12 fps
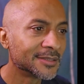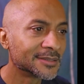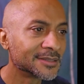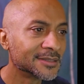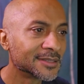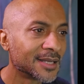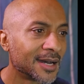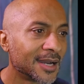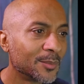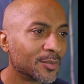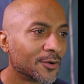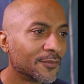distance the
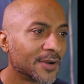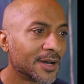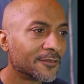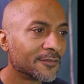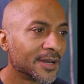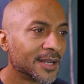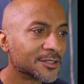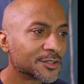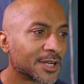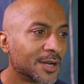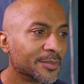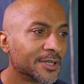high-profile financial
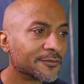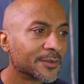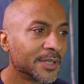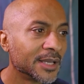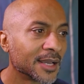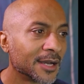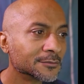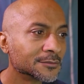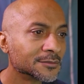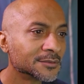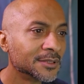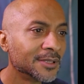company from the
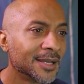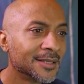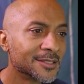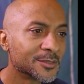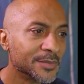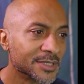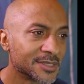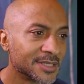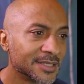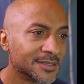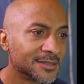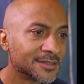accountant and his
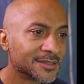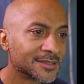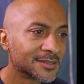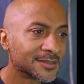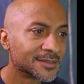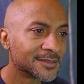misdeeds.